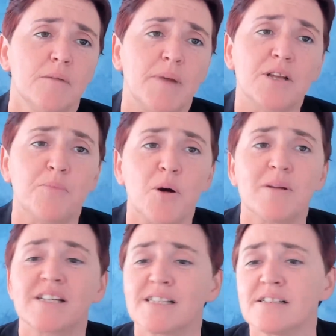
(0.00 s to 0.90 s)
by the
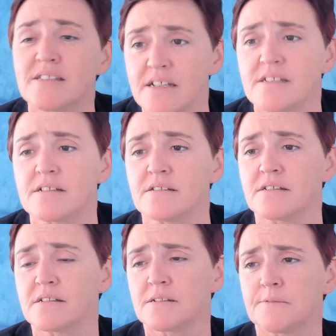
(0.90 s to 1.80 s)
public's
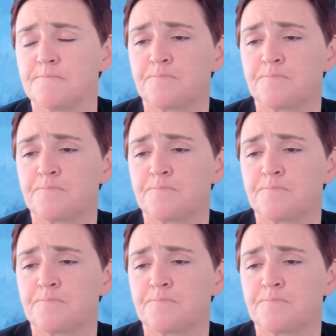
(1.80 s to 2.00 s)
insistence